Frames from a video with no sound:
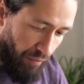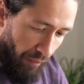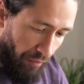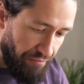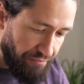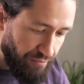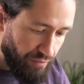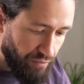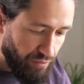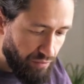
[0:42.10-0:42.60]
a
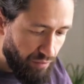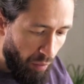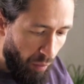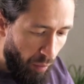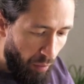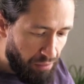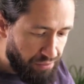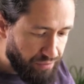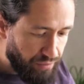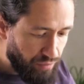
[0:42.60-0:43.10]
portion of
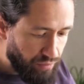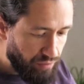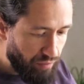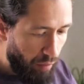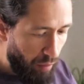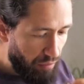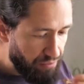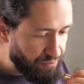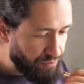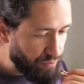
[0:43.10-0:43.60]
nuts can add
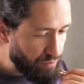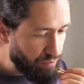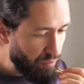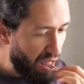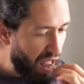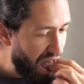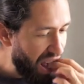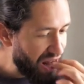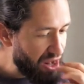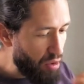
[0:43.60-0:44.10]
26
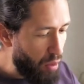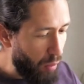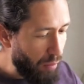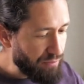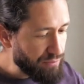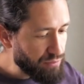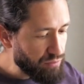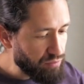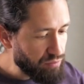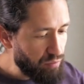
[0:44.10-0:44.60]
extra
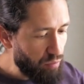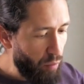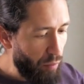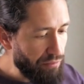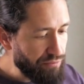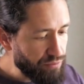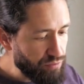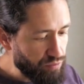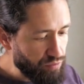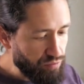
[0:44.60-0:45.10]
minutes to the
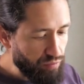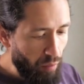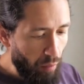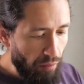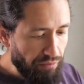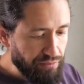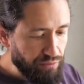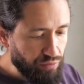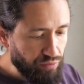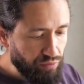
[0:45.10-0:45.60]
life of
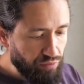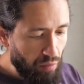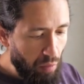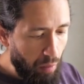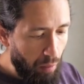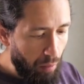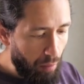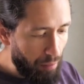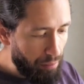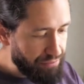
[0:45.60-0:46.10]
those who eat
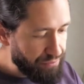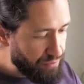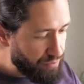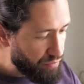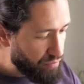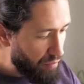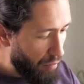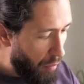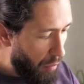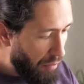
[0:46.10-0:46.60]
it.
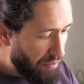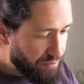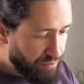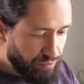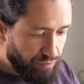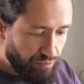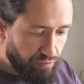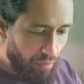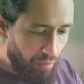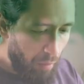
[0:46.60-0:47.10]
Did you know it?
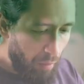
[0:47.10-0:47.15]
